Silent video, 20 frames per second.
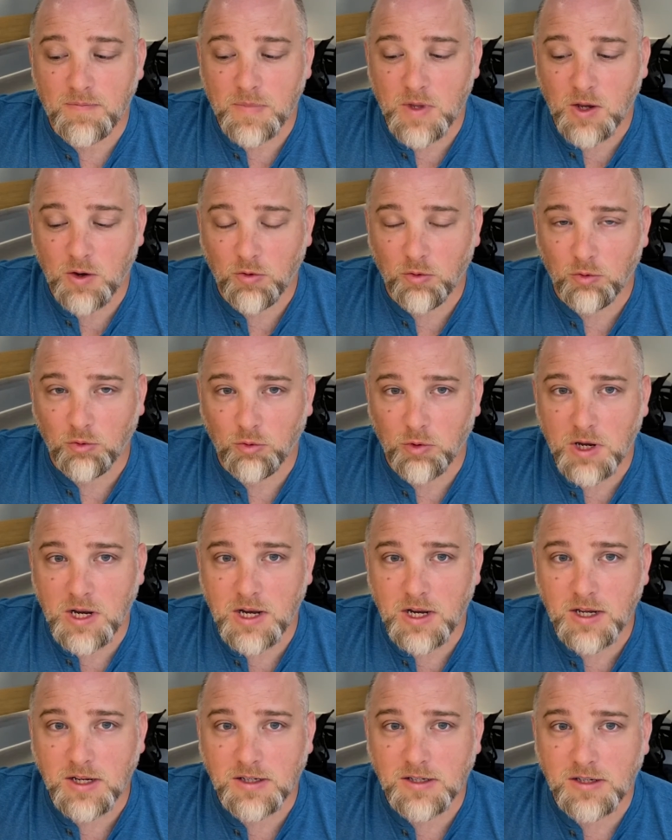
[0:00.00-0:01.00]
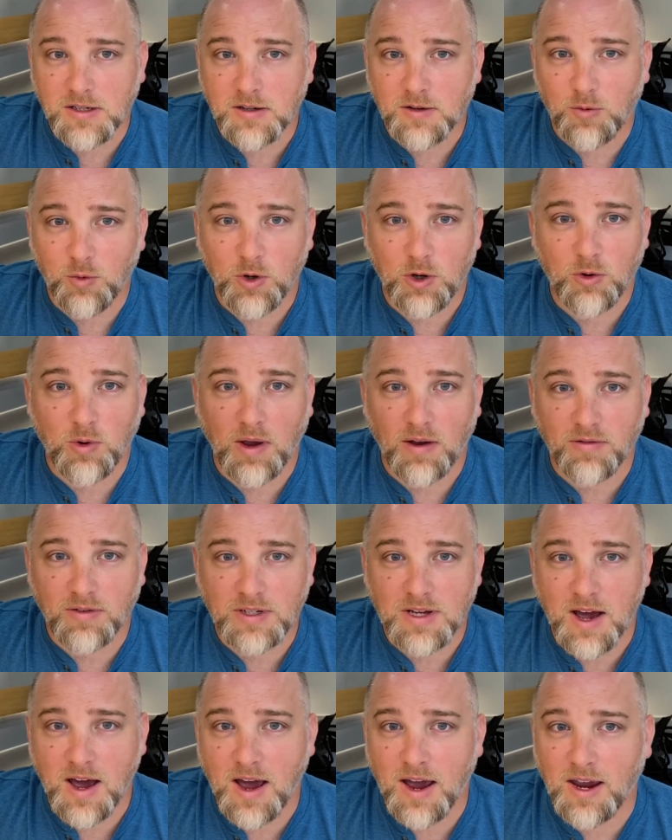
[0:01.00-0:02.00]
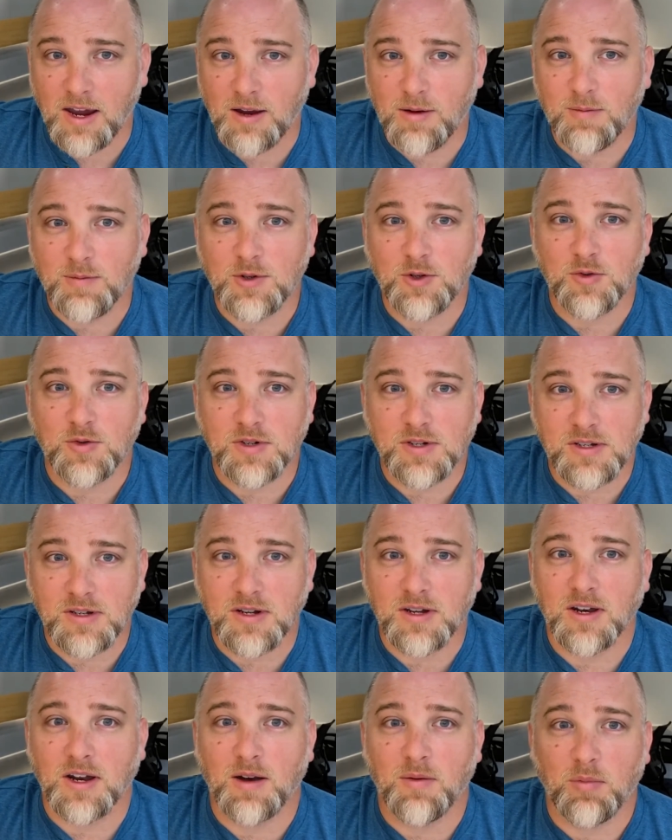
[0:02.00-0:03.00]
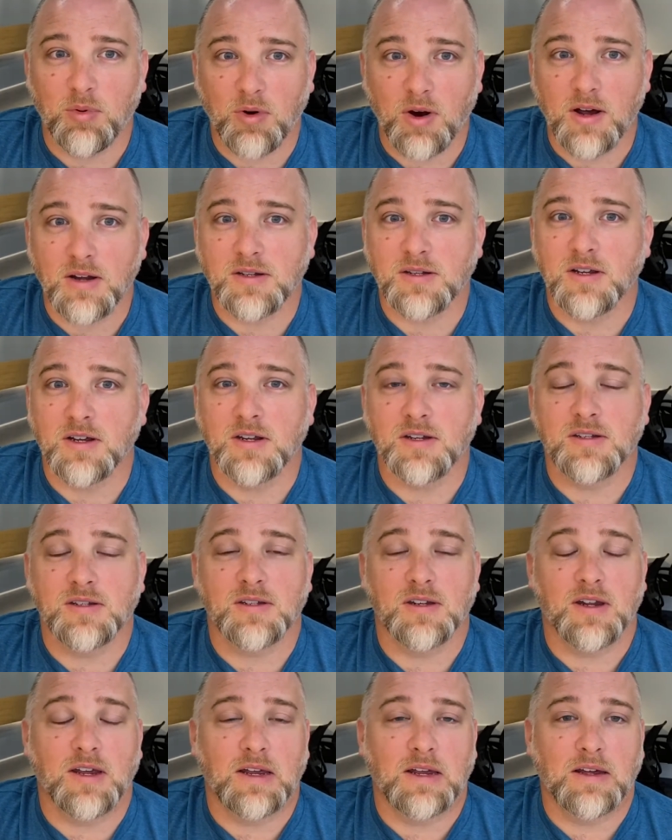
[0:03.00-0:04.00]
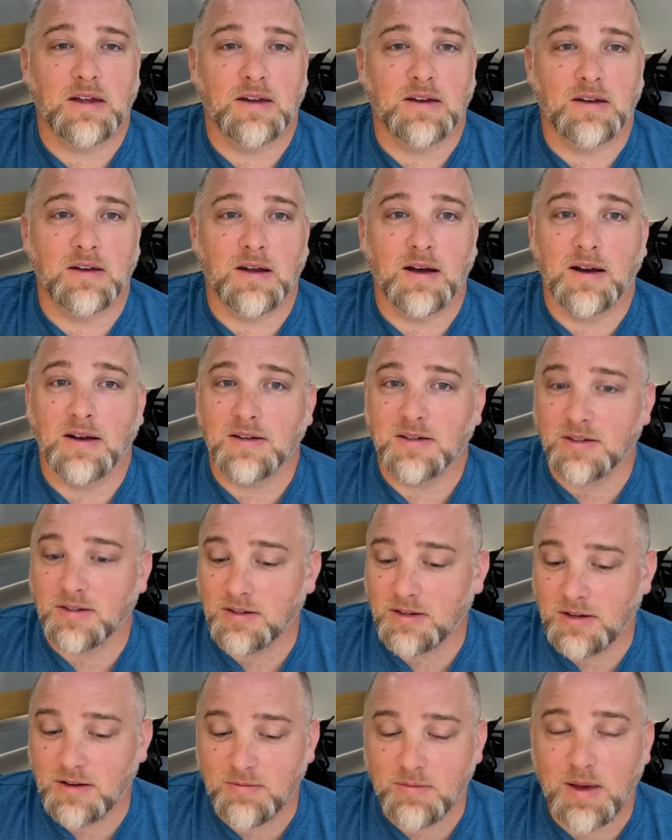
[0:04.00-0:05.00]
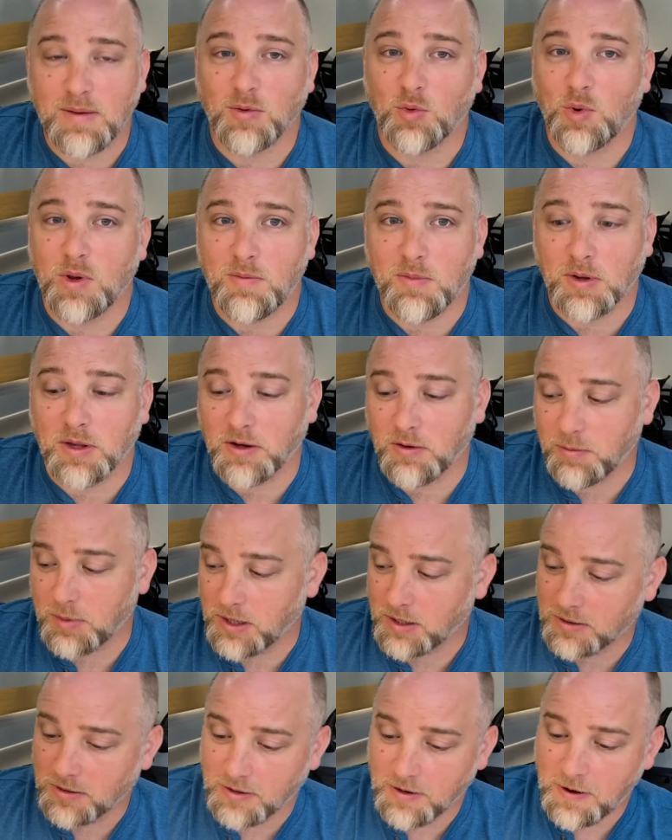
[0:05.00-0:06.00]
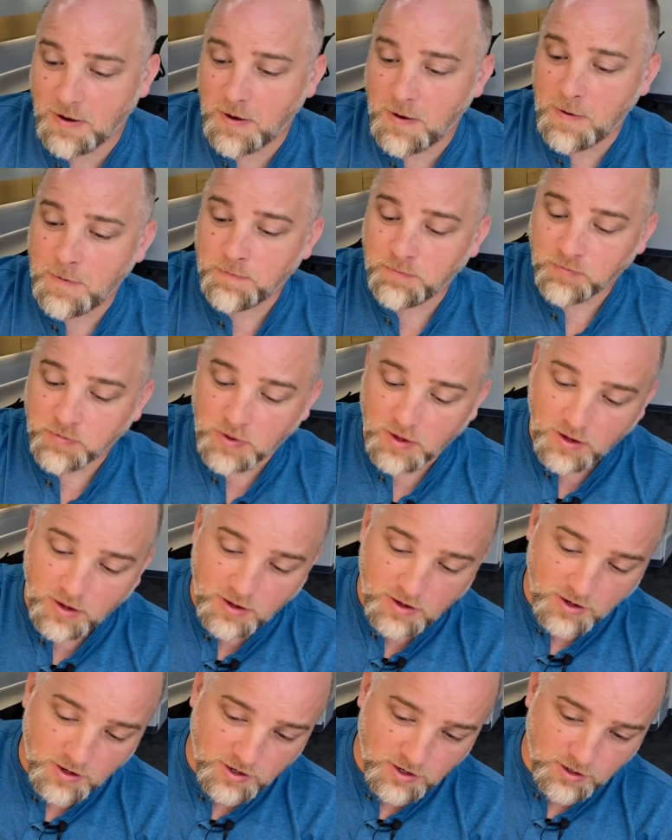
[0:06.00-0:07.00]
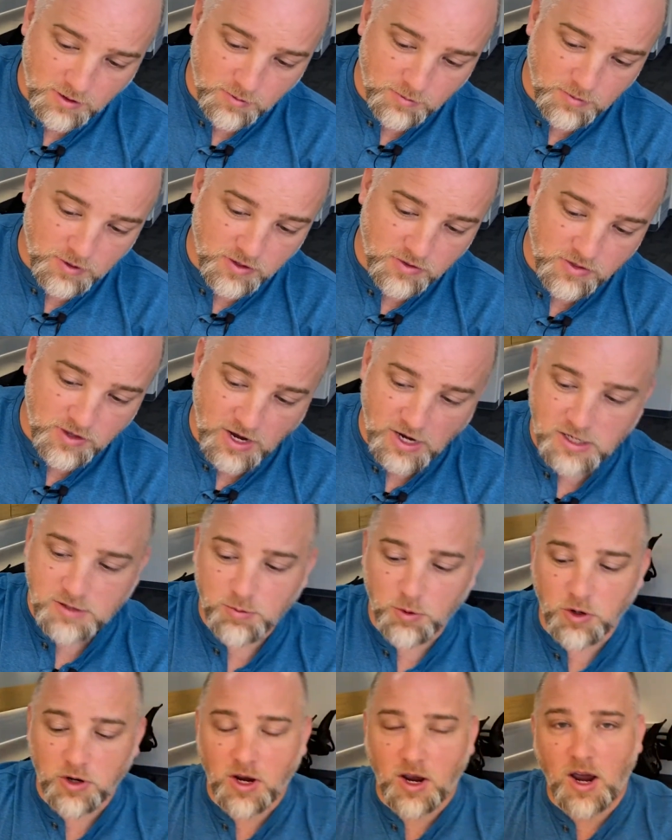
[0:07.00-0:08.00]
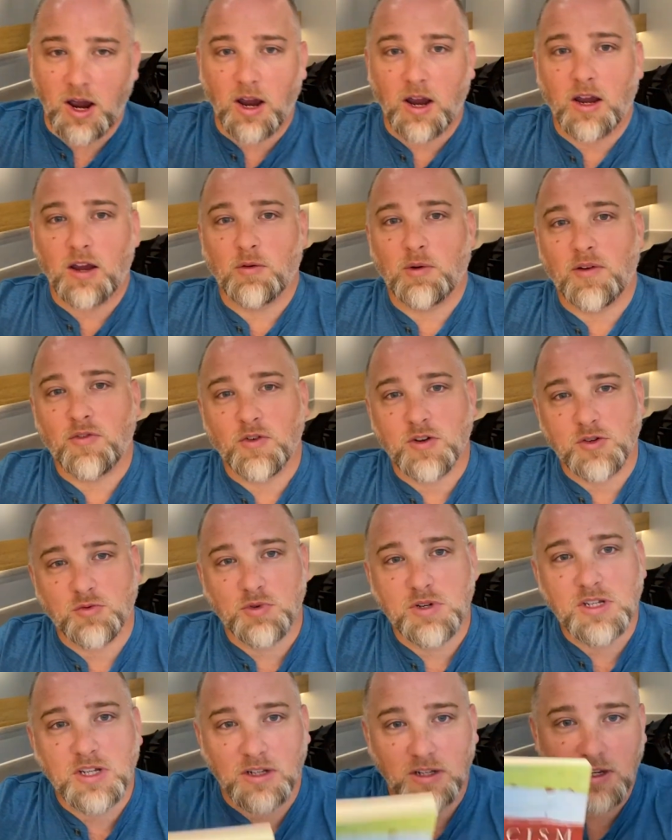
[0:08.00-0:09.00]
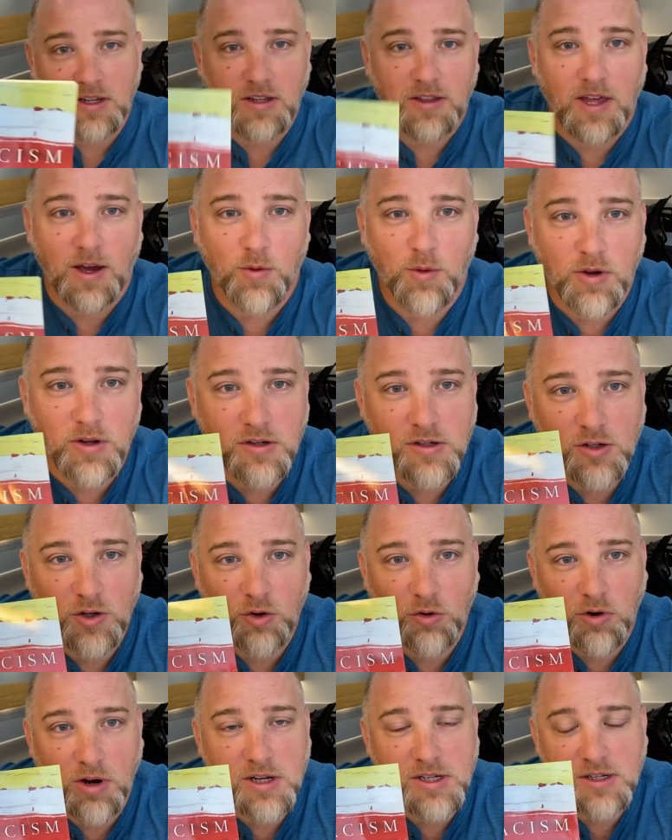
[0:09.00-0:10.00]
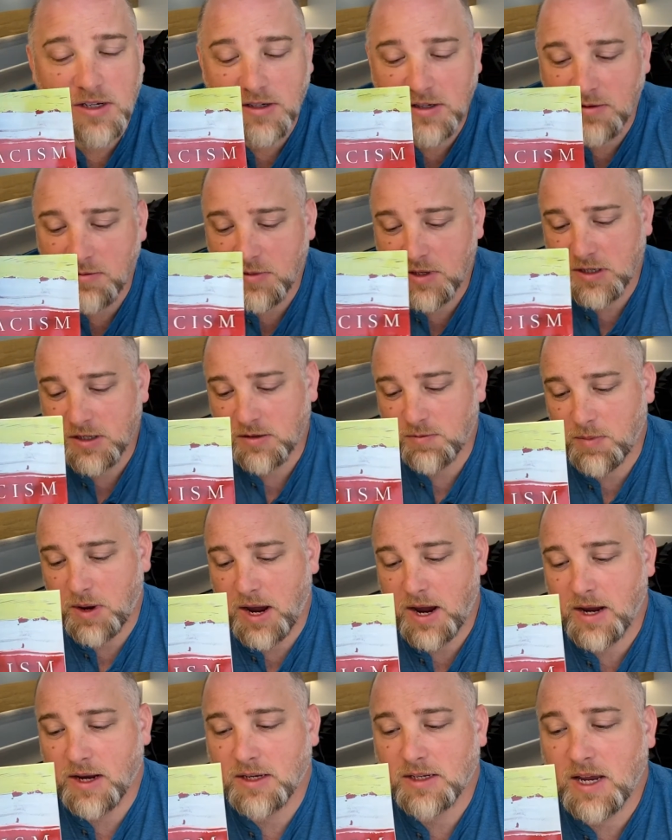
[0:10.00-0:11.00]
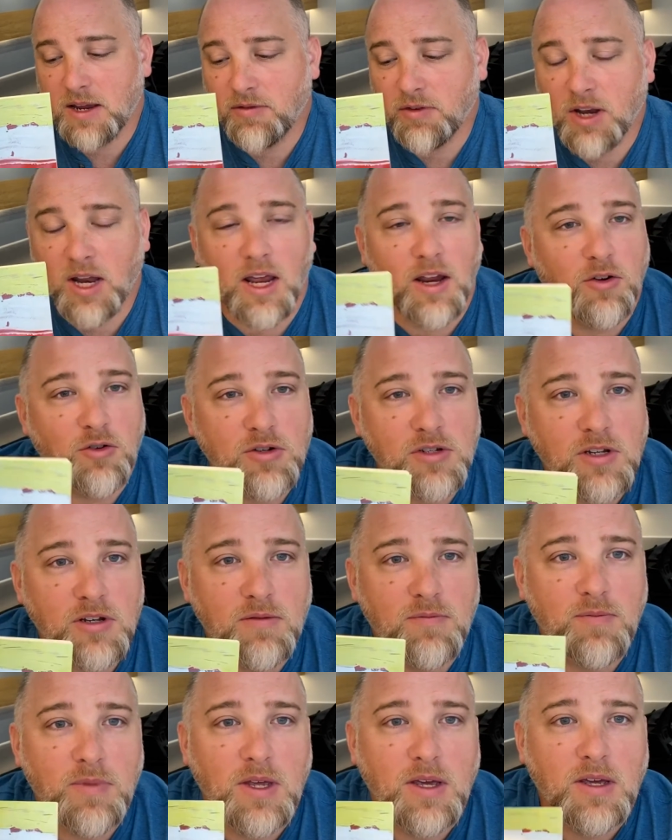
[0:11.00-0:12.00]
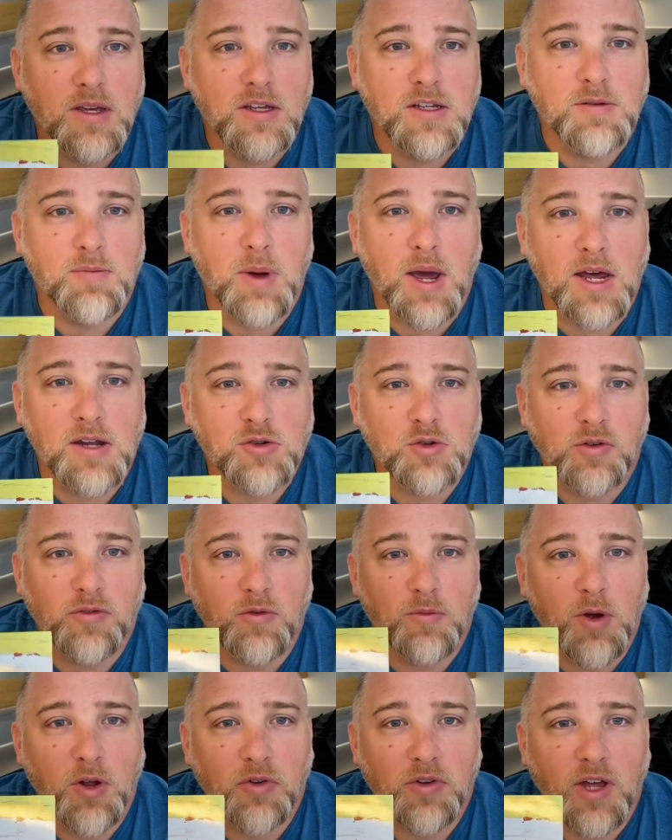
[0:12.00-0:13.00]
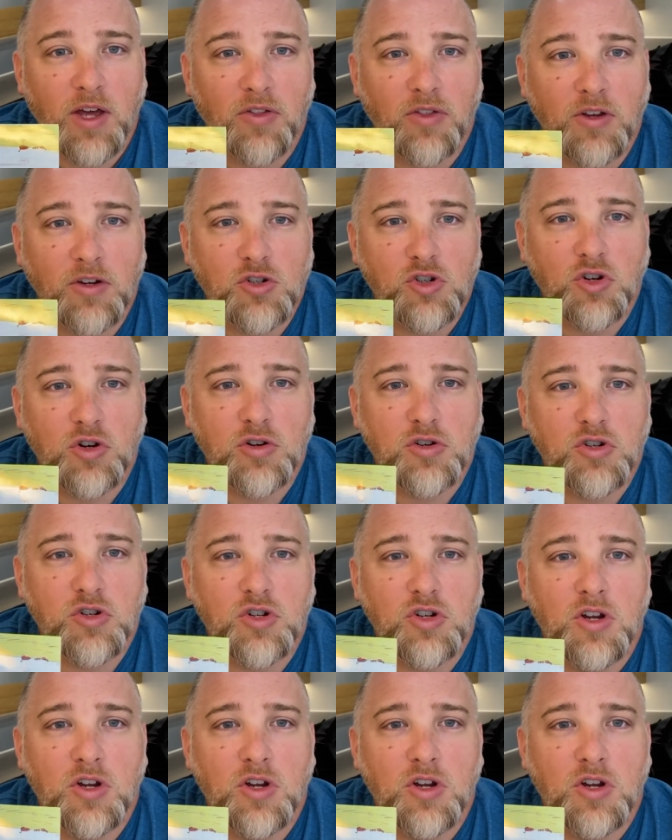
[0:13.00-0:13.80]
Read it when you have time to sit and process and honestly maybe weep a little bit. The next book I referenced recently, that was Gracism. This is by David Anderson. He's a pastor of a multi-ethnic church.